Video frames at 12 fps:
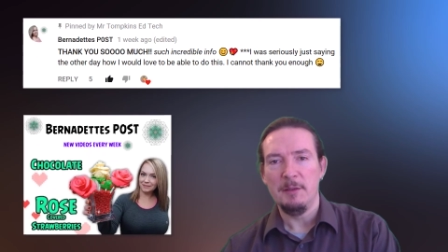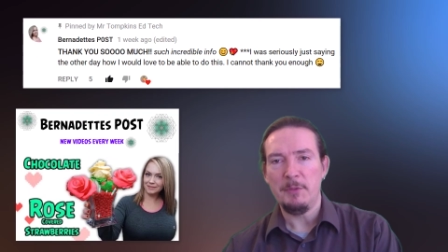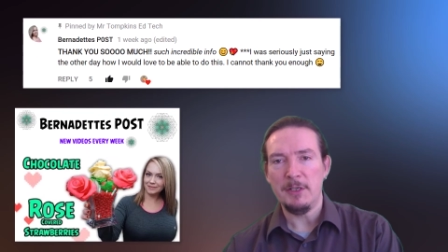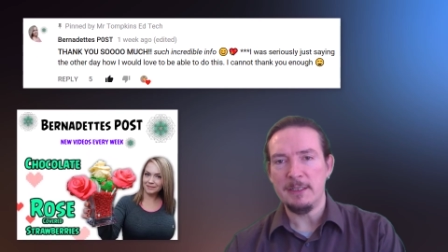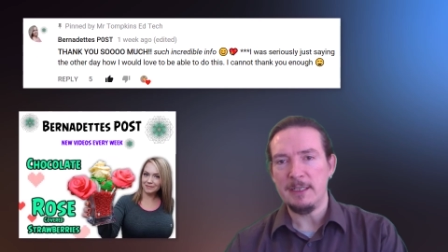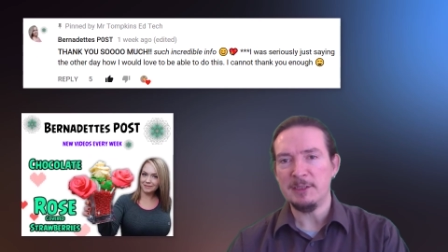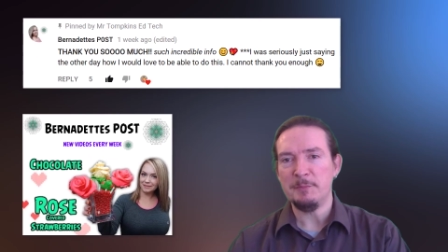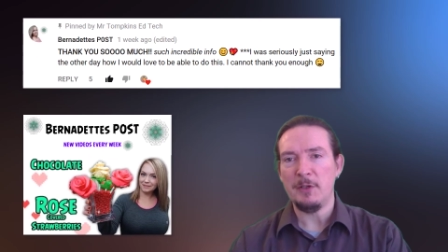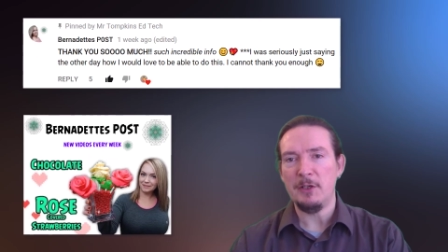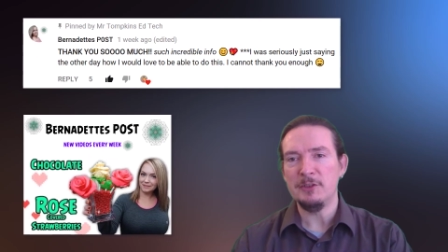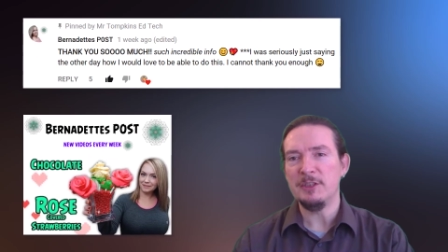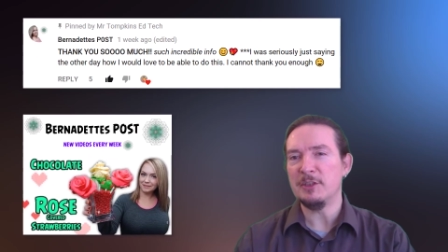Bernadette's
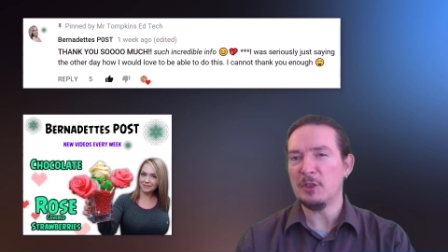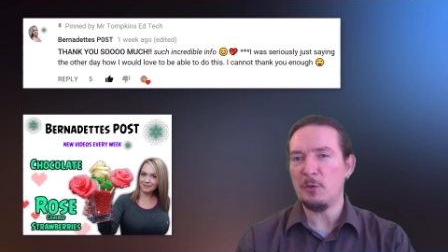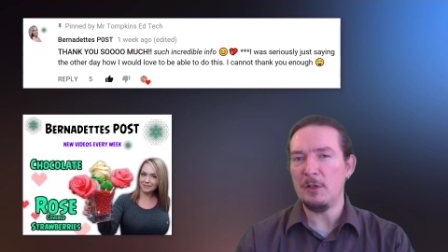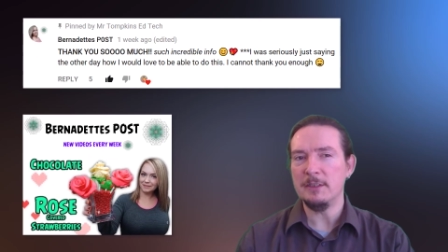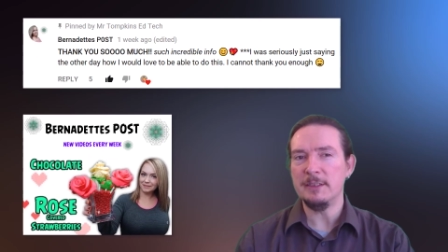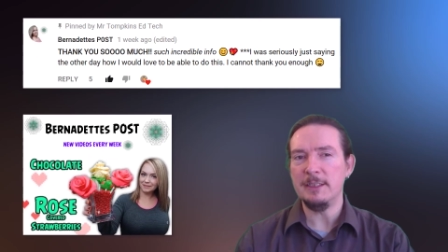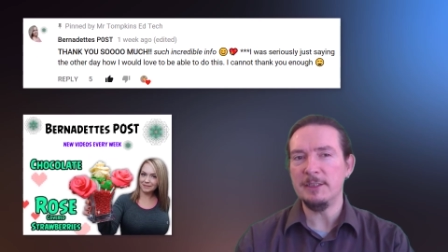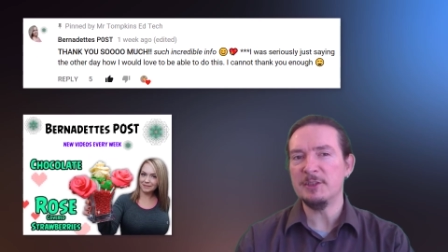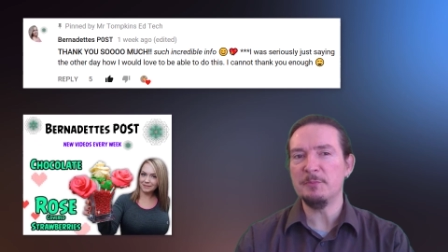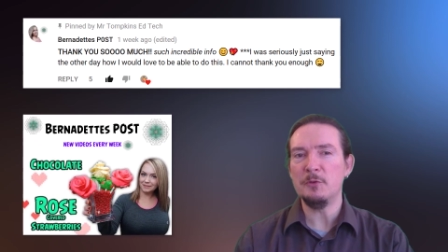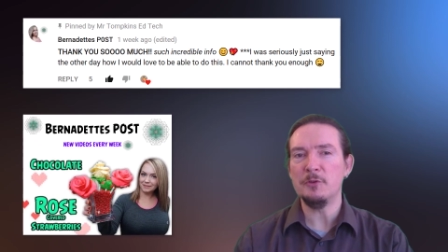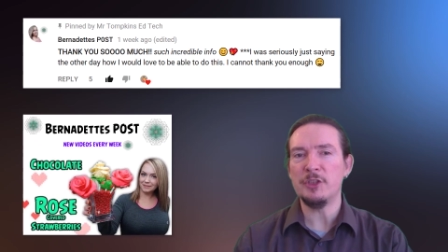Post is a quality, small